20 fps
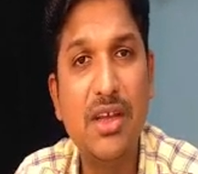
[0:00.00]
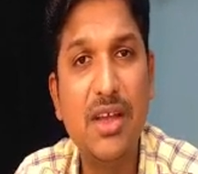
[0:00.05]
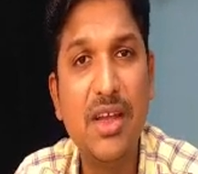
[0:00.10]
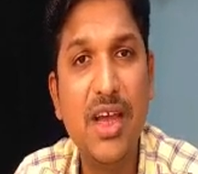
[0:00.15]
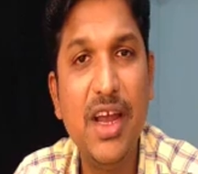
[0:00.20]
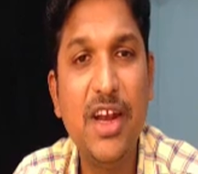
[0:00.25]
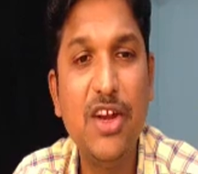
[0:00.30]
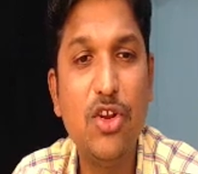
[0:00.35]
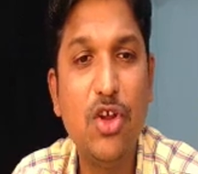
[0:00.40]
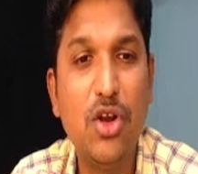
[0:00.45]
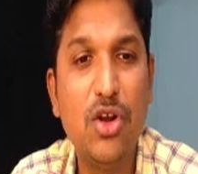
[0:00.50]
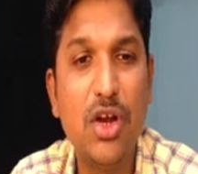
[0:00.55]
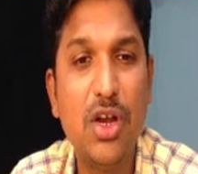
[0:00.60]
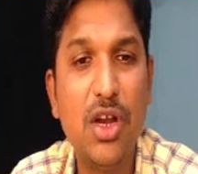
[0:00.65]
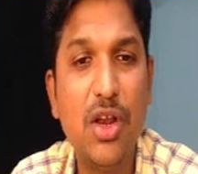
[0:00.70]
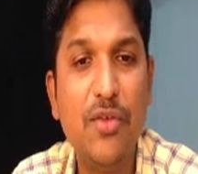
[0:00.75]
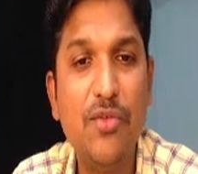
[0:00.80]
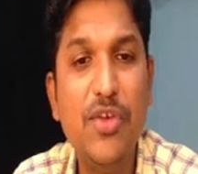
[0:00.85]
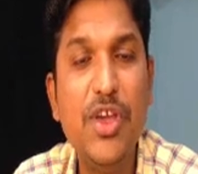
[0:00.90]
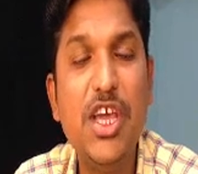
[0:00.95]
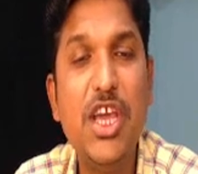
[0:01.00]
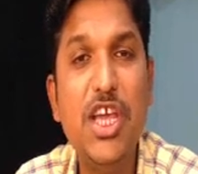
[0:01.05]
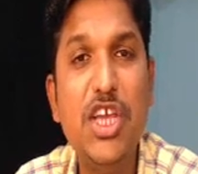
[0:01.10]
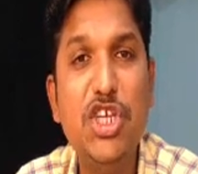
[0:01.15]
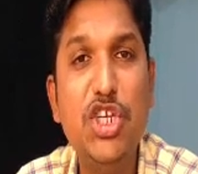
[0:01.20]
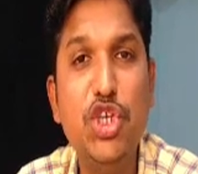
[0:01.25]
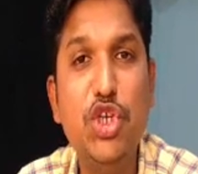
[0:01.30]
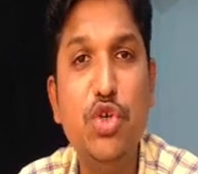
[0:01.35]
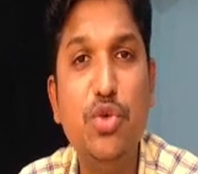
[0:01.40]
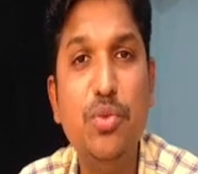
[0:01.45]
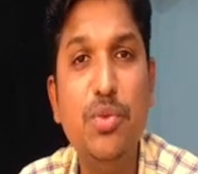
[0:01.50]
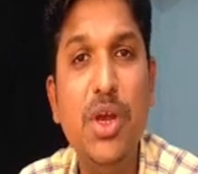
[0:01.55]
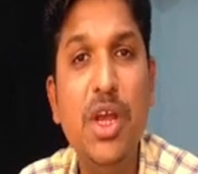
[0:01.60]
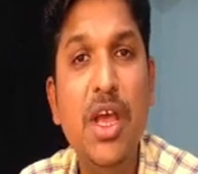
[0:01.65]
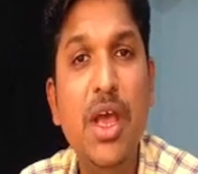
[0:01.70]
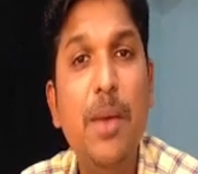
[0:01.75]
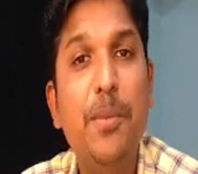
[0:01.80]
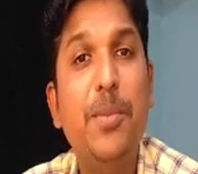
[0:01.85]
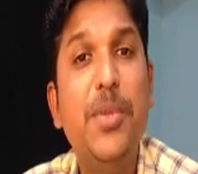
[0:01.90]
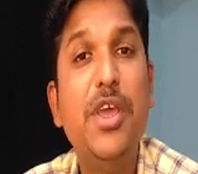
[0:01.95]
Correct or not? We assume
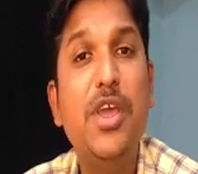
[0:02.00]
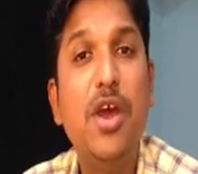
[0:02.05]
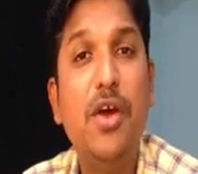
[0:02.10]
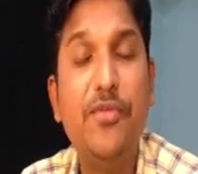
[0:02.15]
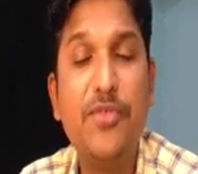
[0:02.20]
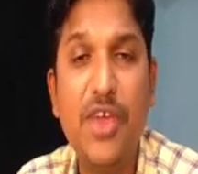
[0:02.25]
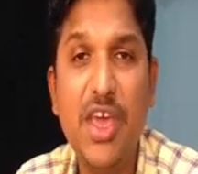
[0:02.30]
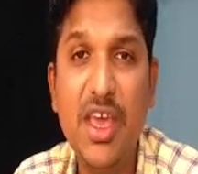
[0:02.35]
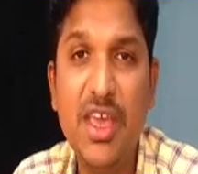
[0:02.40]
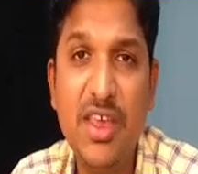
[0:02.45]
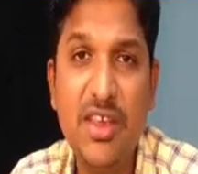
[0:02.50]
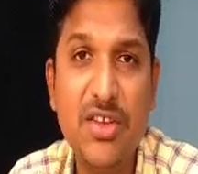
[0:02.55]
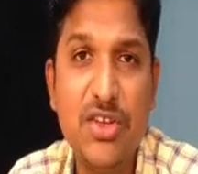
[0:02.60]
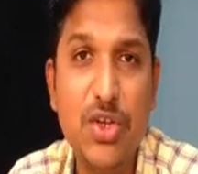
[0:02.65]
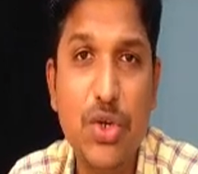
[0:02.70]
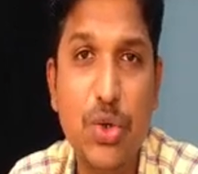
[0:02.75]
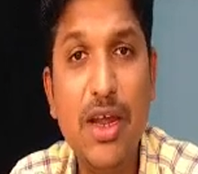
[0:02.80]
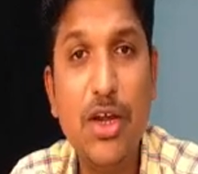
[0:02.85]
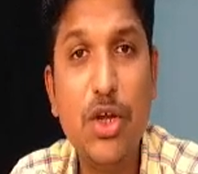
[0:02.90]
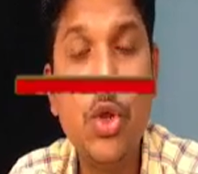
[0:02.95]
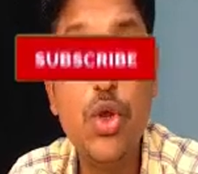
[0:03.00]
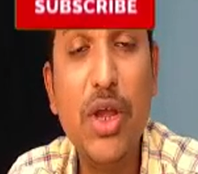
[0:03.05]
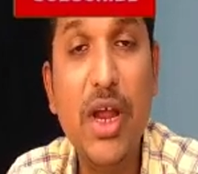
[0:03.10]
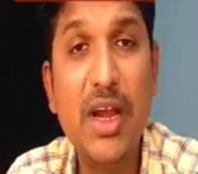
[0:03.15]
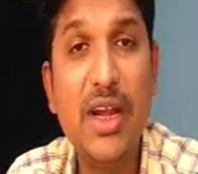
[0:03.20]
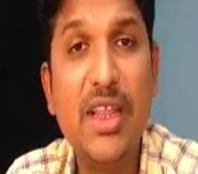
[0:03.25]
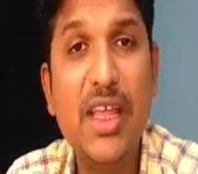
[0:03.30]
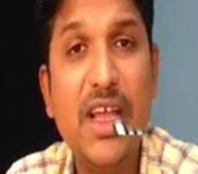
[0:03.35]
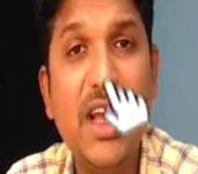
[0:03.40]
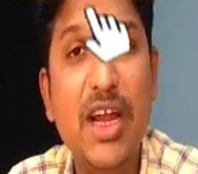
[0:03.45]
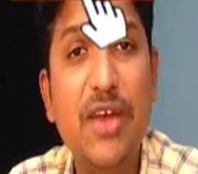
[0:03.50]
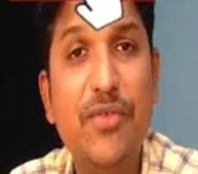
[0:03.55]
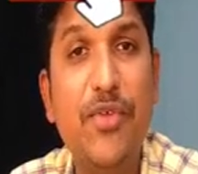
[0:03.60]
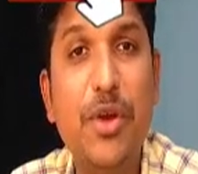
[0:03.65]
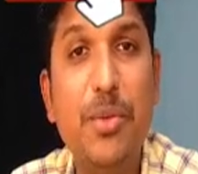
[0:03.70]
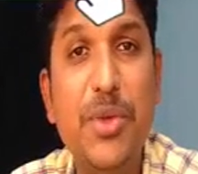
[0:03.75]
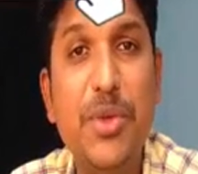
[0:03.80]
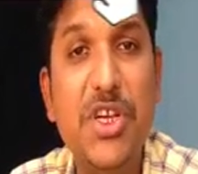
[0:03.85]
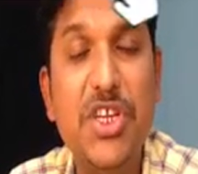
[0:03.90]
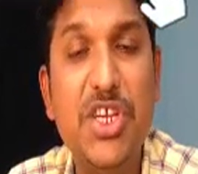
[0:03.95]
P of k is true. To get the
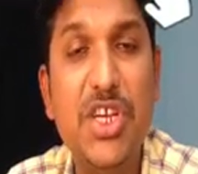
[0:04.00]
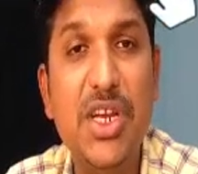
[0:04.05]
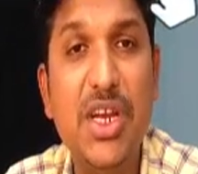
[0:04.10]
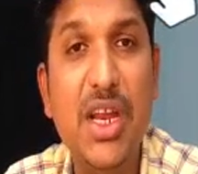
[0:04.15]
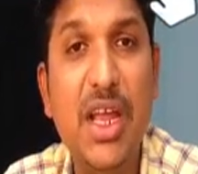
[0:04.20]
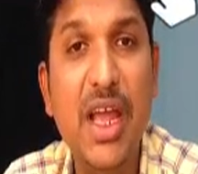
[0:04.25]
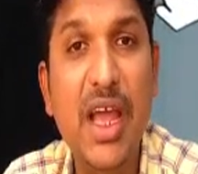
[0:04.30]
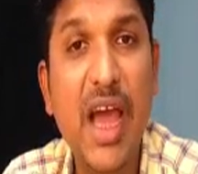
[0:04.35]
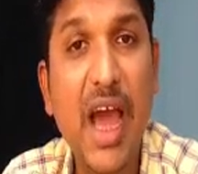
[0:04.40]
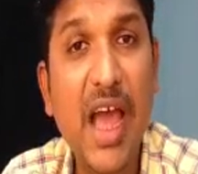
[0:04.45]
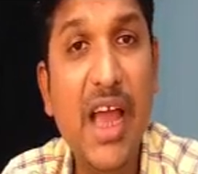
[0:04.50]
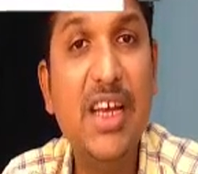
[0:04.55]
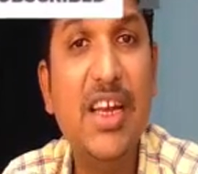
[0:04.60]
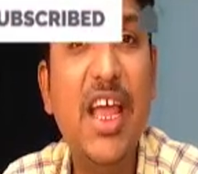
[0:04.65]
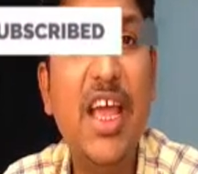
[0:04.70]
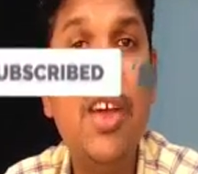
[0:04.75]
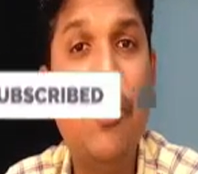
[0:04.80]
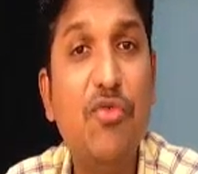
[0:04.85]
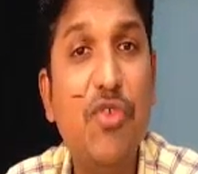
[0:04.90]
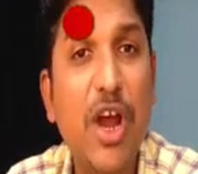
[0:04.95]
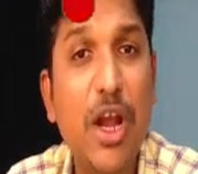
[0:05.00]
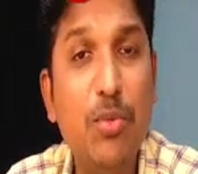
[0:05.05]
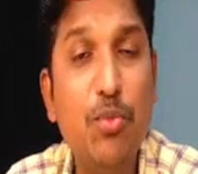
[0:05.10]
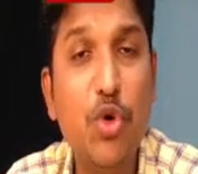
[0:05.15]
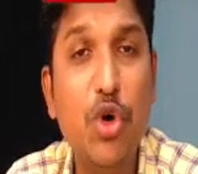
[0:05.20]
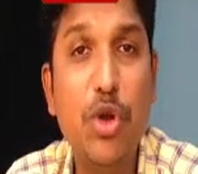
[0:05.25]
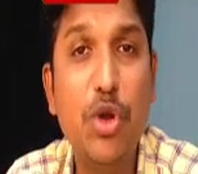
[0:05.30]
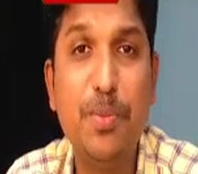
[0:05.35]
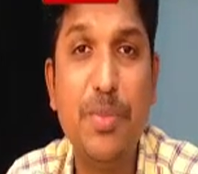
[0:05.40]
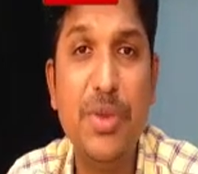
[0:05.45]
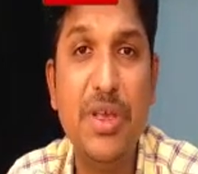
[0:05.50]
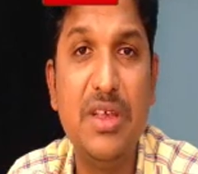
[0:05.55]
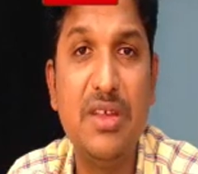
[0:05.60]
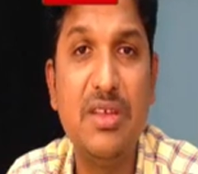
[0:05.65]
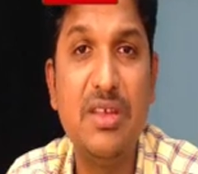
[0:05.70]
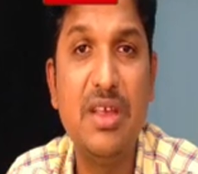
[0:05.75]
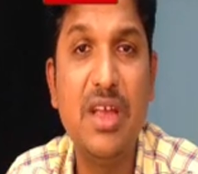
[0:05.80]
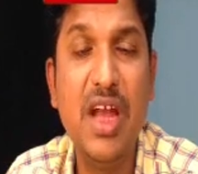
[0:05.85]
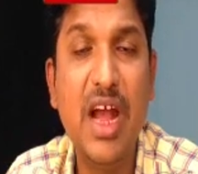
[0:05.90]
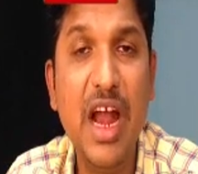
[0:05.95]
confirmation, I'll take one more
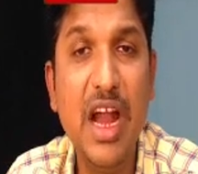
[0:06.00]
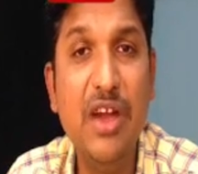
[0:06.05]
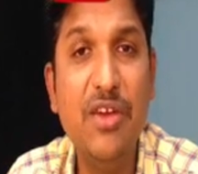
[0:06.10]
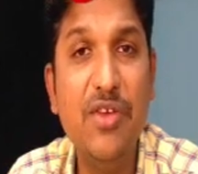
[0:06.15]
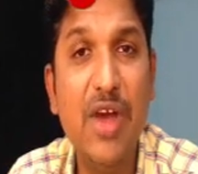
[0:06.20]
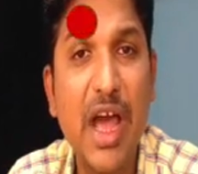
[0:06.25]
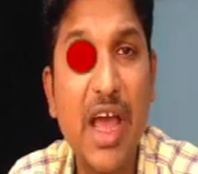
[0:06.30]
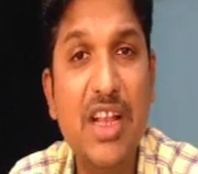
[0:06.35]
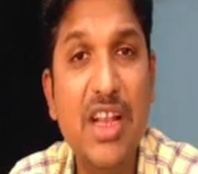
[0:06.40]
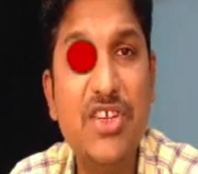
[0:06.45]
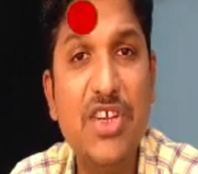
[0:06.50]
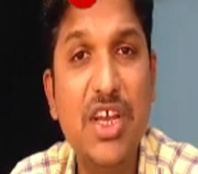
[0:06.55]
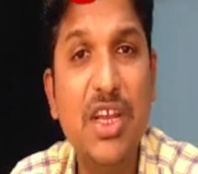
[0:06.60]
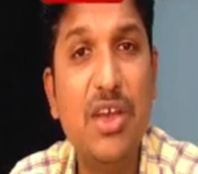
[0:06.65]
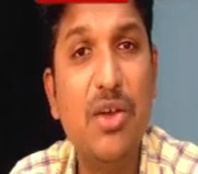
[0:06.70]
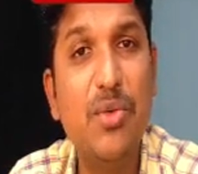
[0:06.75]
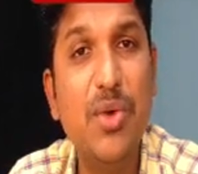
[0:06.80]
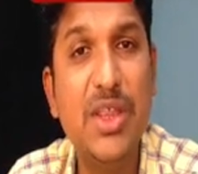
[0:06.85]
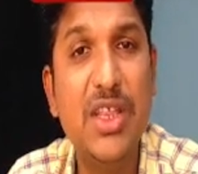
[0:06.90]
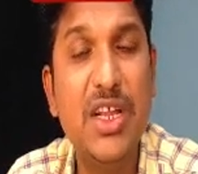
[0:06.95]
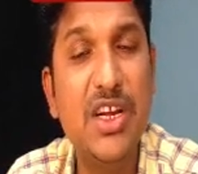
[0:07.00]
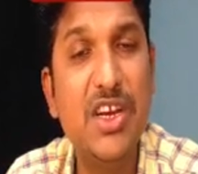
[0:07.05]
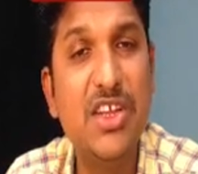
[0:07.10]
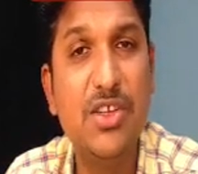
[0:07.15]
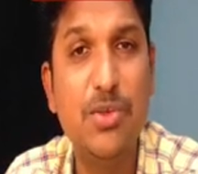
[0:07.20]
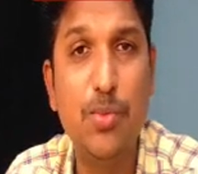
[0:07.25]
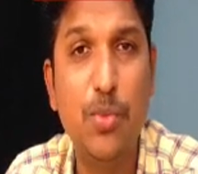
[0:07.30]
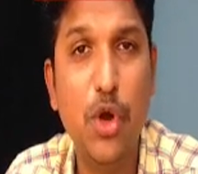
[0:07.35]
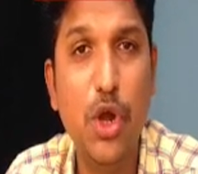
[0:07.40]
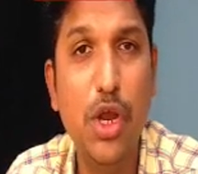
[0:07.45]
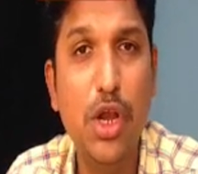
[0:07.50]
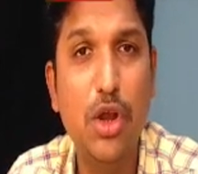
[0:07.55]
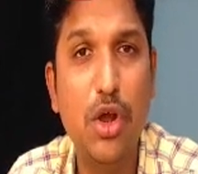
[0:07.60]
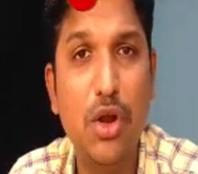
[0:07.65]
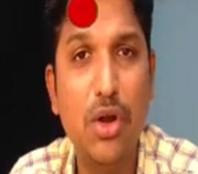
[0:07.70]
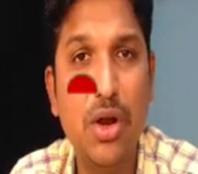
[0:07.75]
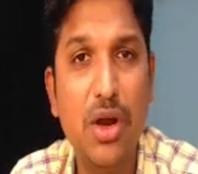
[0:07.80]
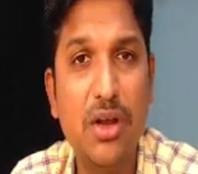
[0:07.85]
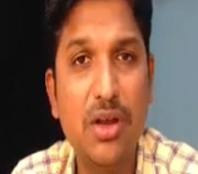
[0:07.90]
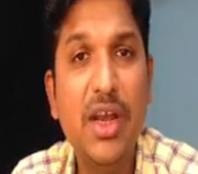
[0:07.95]
piece and I'll check whether it is boiled or
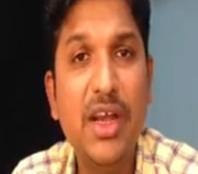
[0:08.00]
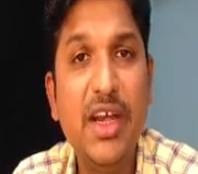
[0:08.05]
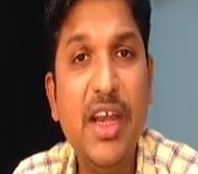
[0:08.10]
not.